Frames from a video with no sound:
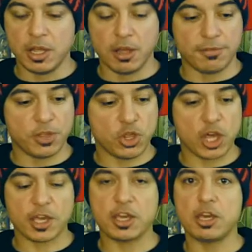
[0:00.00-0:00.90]
of the
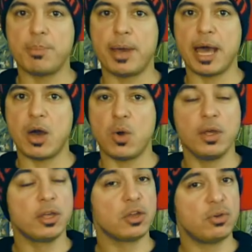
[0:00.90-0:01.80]
Shakakapow
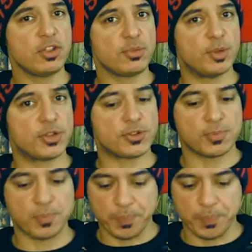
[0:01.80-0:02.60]
Christmas,